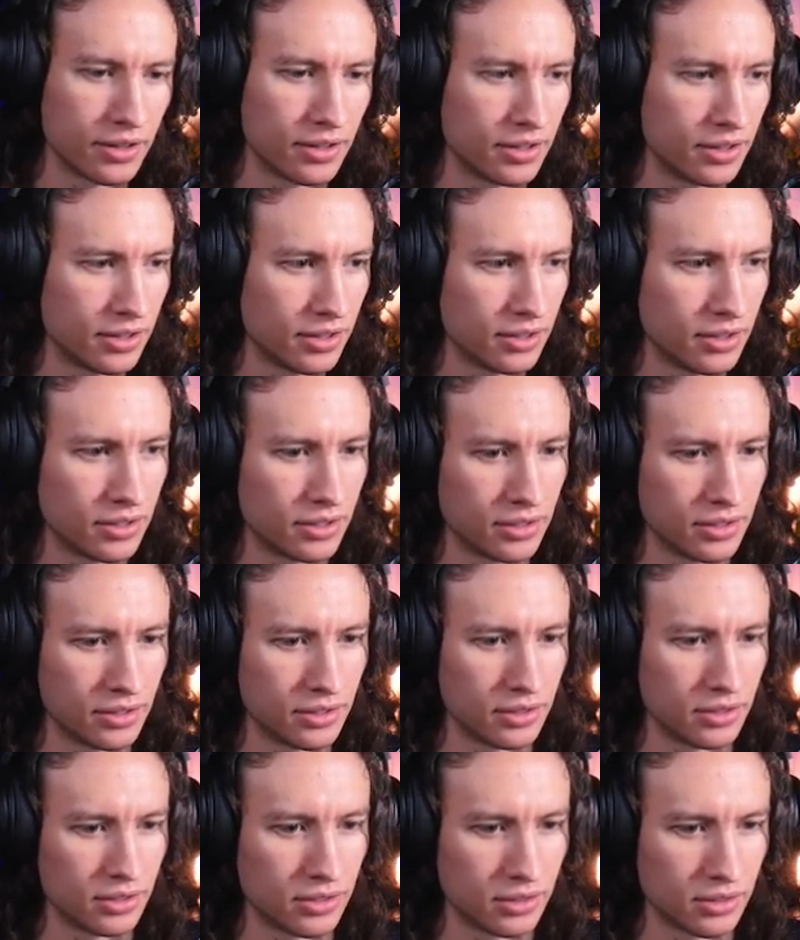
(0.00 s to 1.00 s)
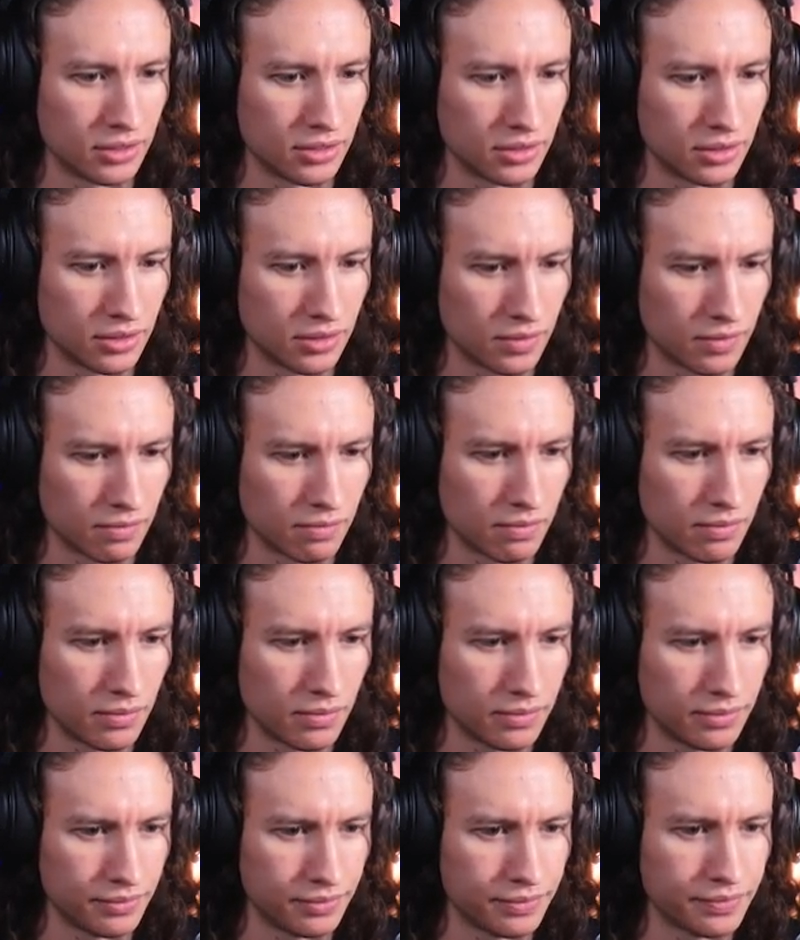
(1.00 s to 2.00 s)

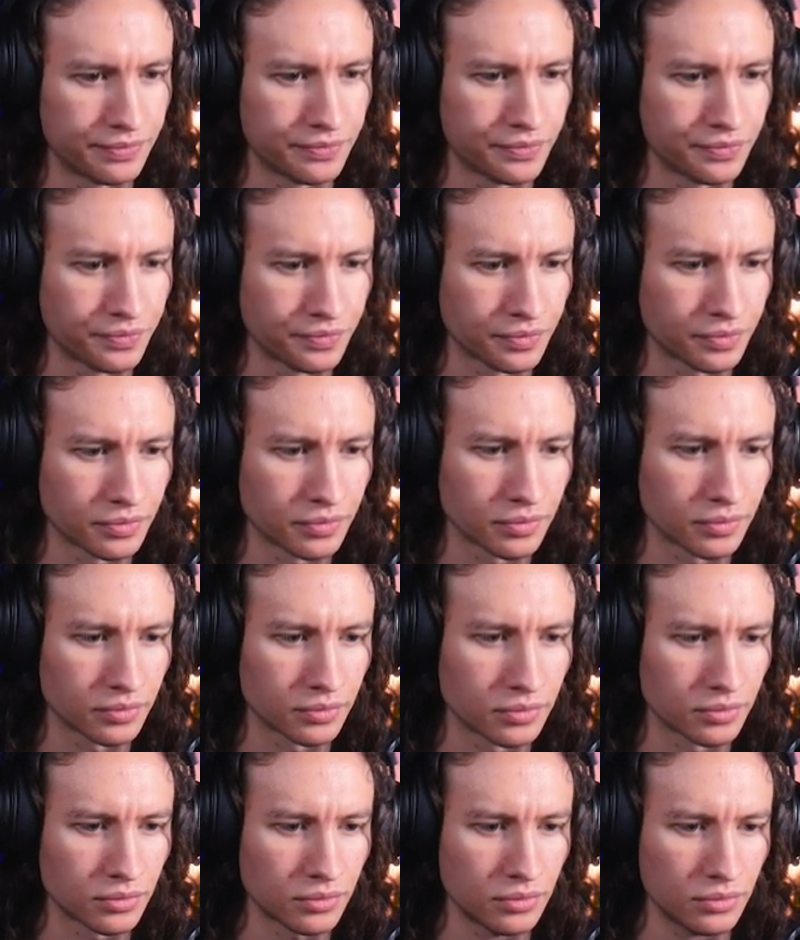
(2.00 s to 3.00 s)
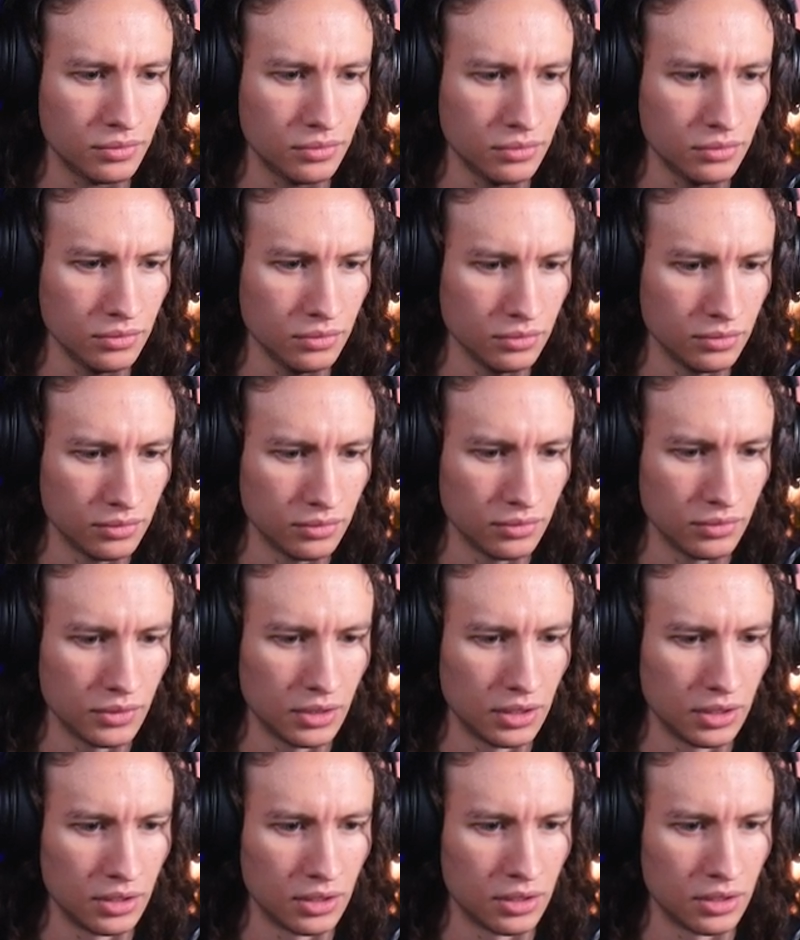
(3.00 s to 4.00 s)

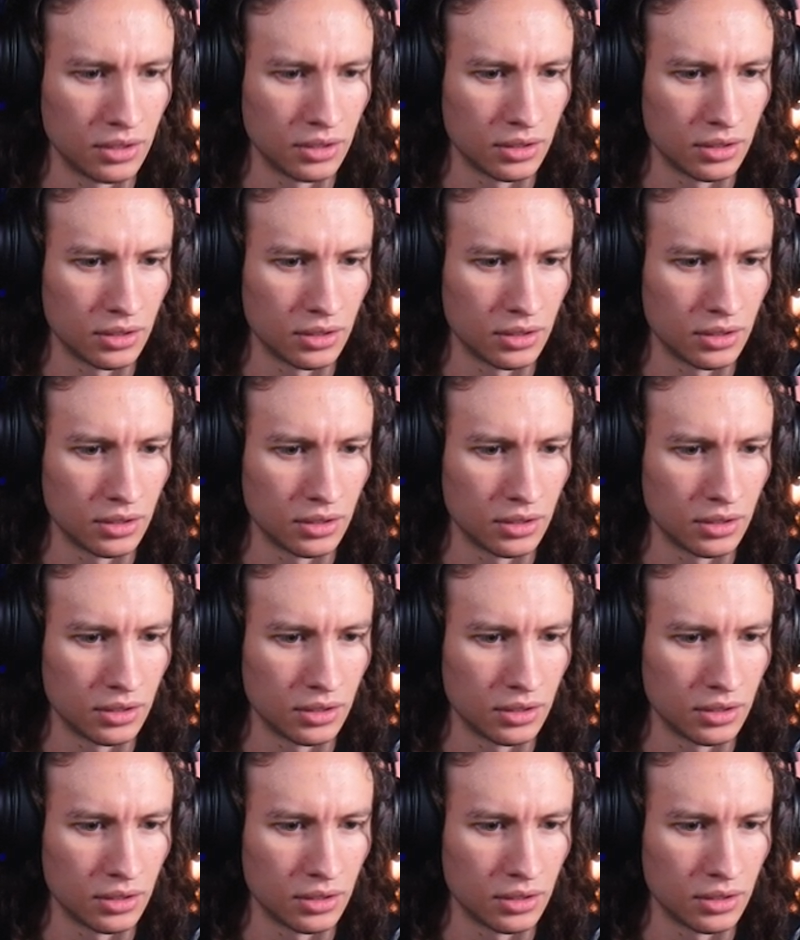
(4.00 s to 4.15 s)
No one is speaking in this clip.